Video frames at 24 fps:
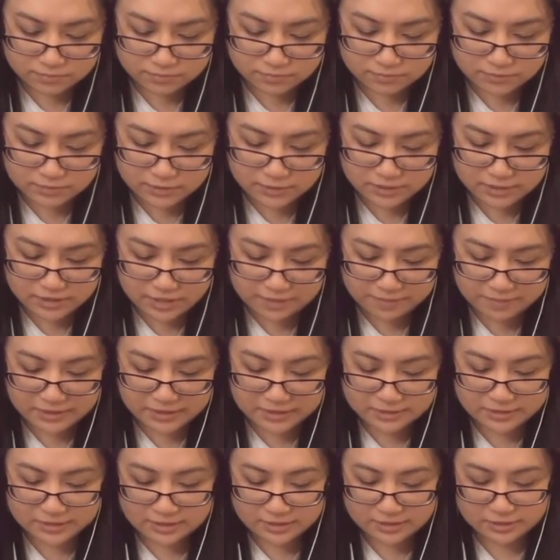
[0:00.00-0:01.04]
Does that
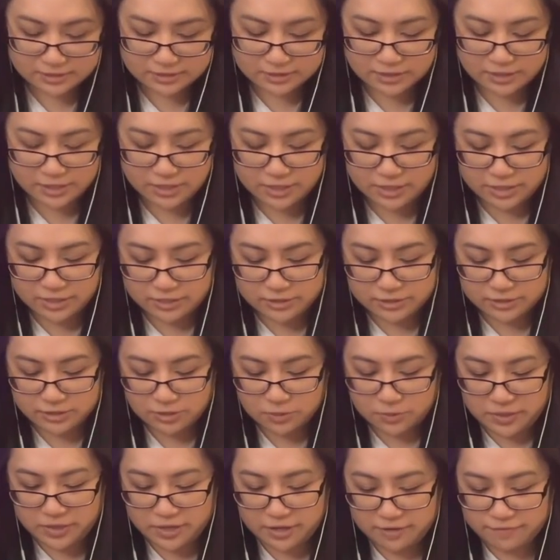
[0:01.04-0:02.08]
make sense? So
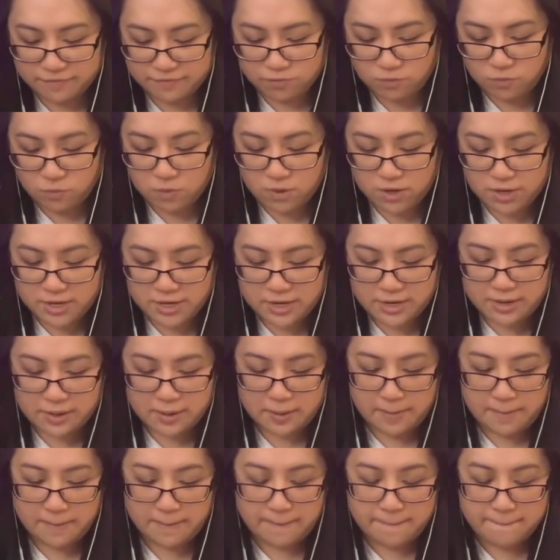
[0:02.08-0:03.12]
we have one
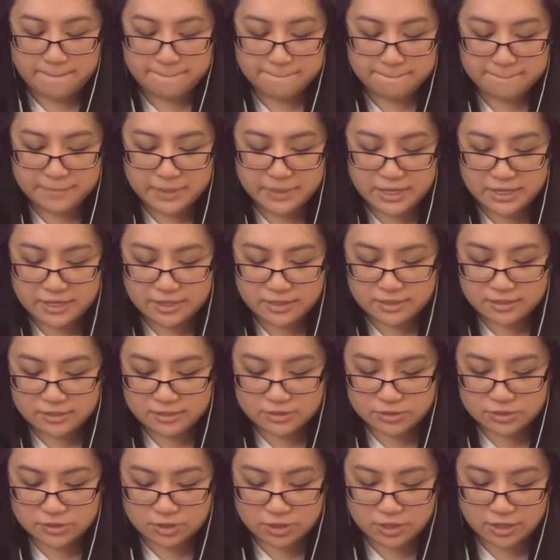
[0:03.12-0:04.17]
big
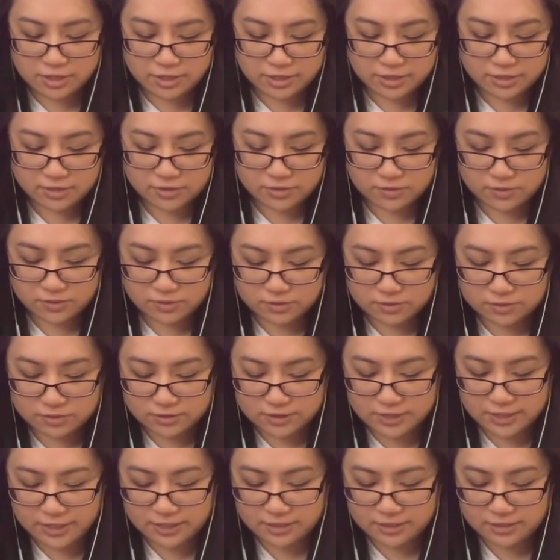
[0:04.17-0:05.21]
triangle
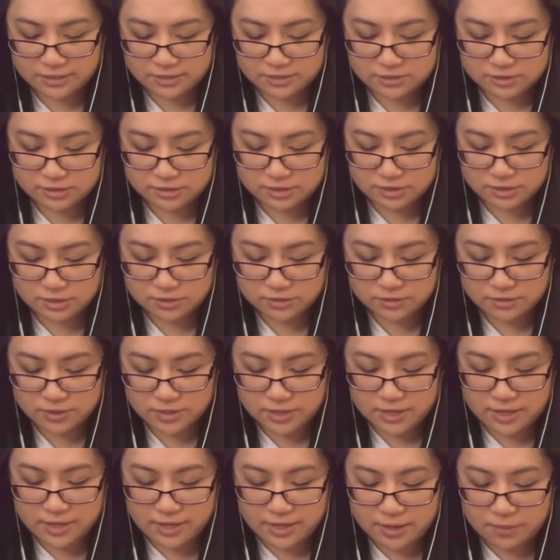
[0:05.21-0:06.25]
like so,
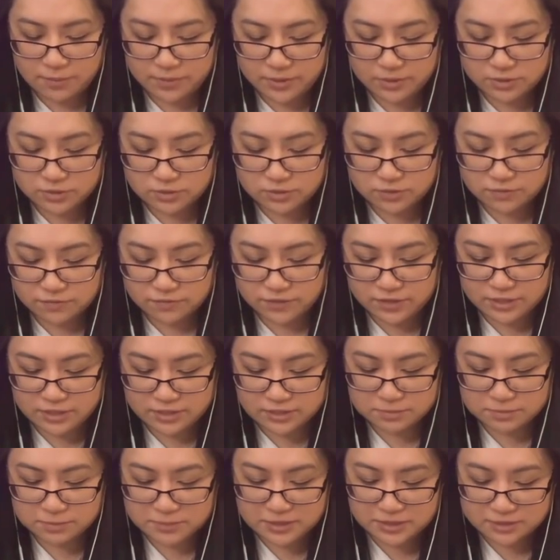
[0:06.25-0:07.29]
and we also have
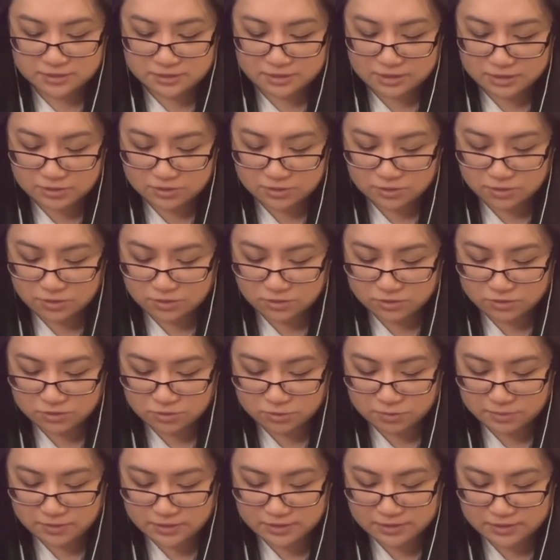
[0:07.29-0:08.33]
this because this could also
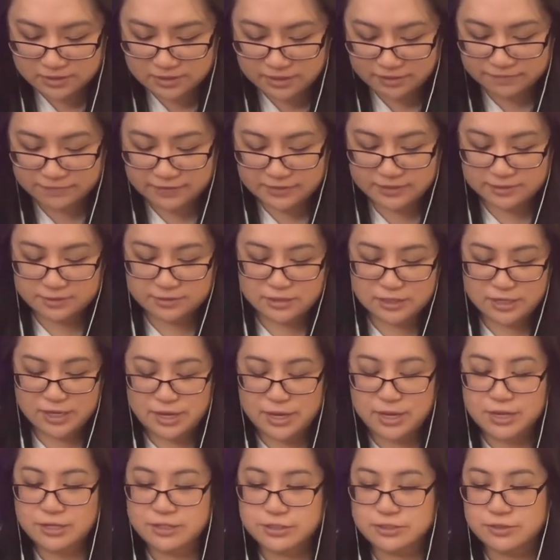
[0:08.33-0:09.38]
be 7.
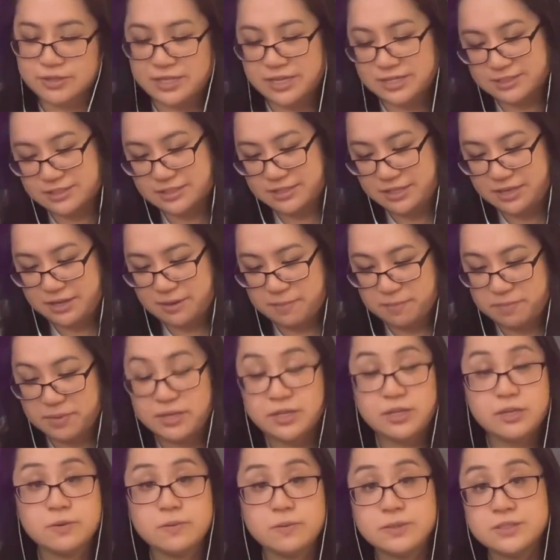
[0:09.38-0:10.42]
So that's the
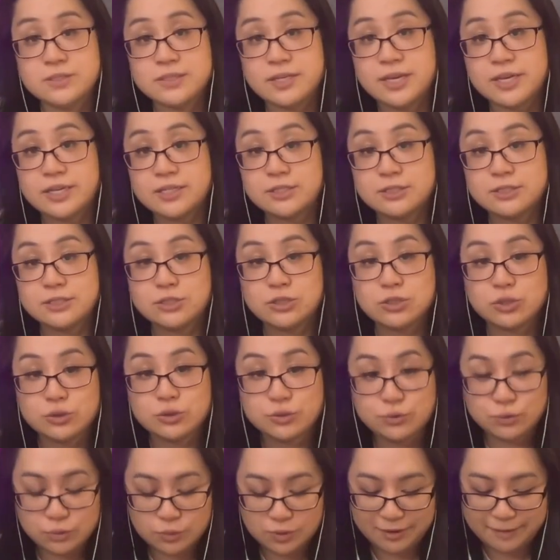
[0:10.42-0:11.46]
ambiguous case. Two
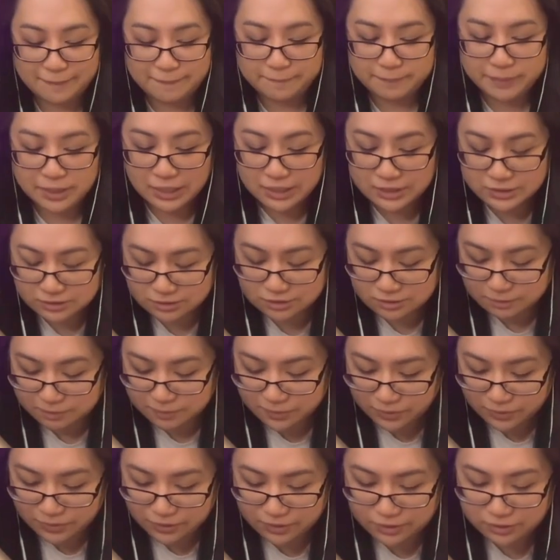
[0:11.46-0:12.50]

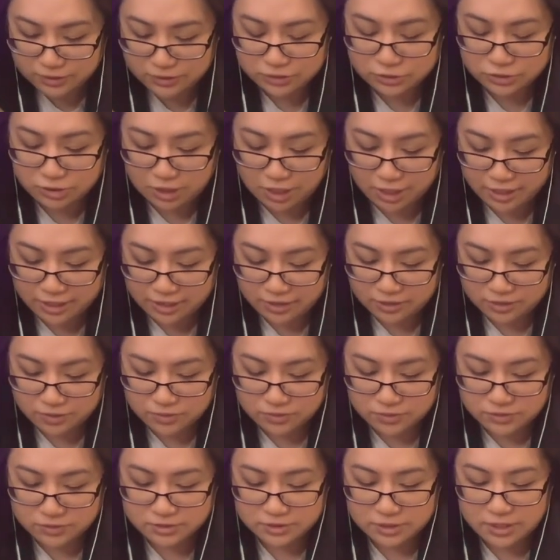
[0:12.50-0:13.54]
possible
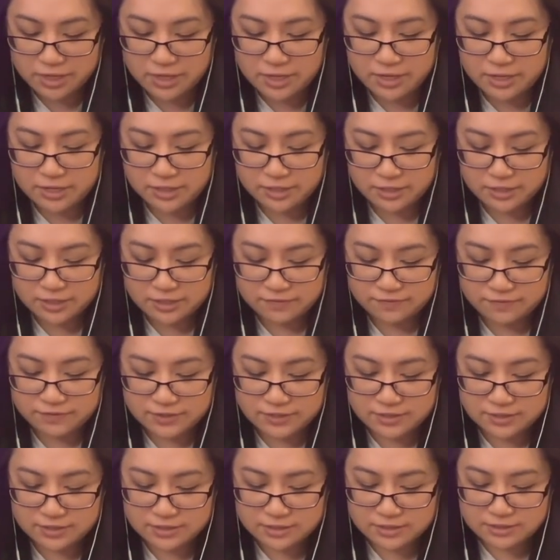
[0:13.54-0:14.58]
triangles
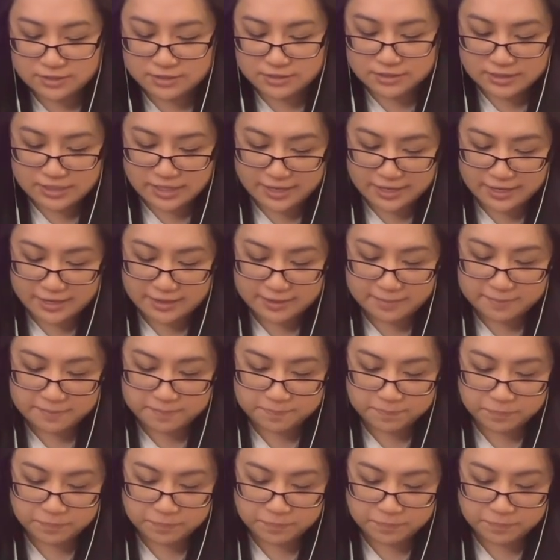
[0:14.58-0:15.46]
given the same,